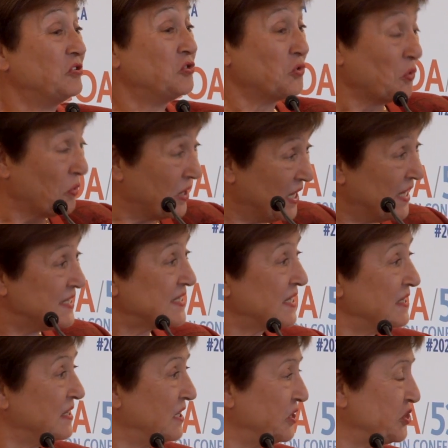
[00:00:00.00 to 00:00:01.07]
to ease
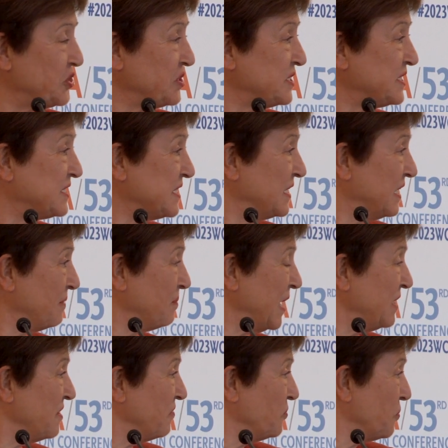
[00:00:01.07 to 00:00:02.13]
conditions.
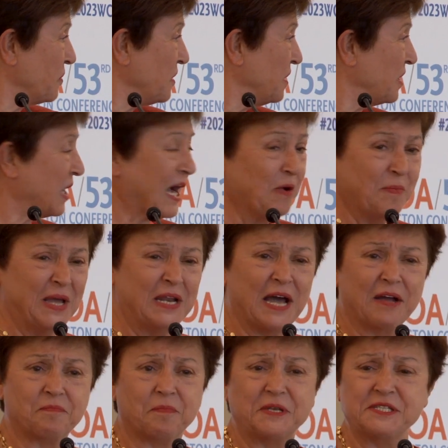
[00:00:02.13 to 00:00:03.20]
Many of you here, how many
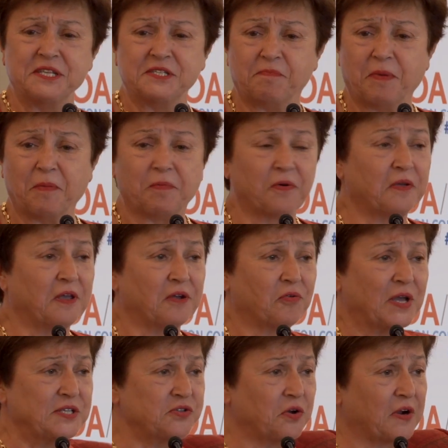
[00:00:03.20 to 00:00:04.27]
are business people here?
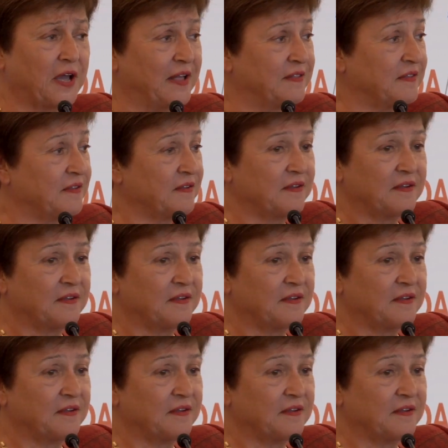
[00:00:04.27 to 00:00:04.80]
Raise your hand.